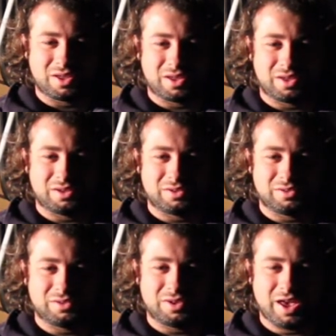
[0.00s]

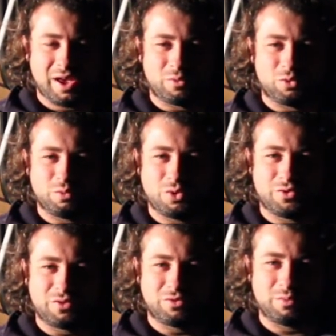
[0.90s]
and yeah, we'll move
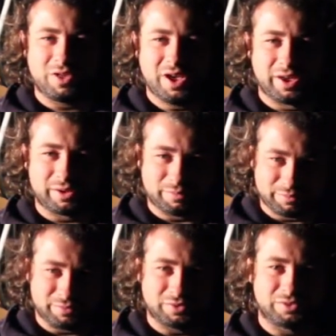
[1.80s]
on from there.
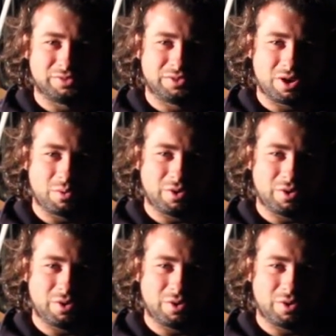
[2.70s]
No